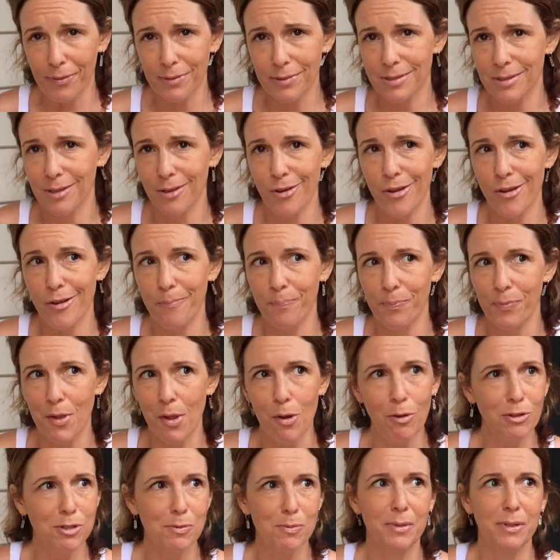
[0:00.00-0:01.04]
So
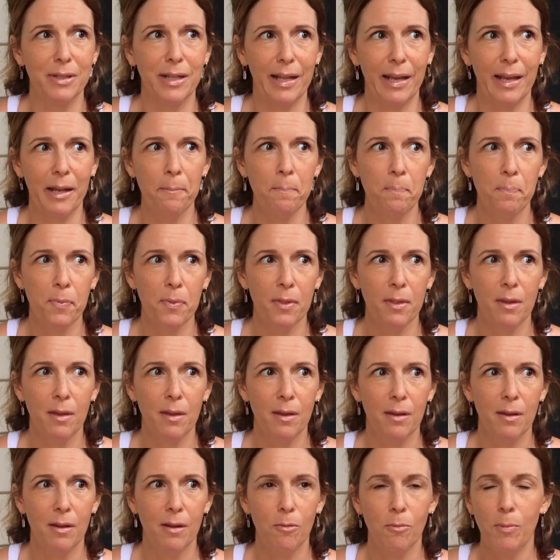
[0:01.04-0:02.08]
ultimately,
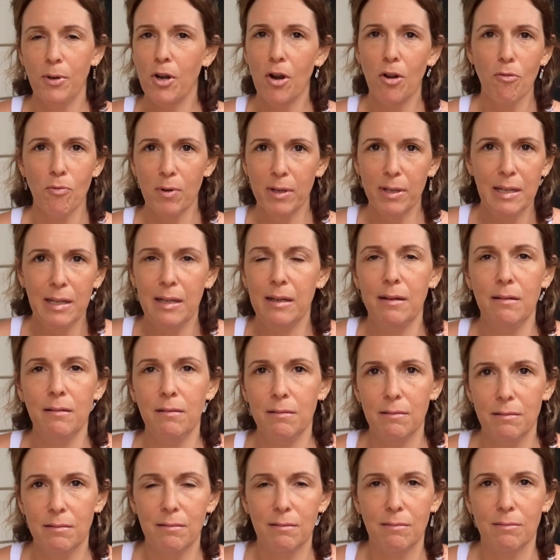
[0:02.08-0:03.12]
we don't really
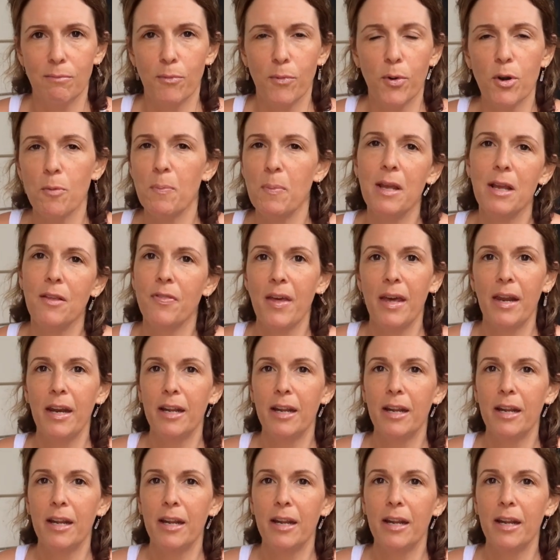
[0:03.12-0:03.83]
want to be in that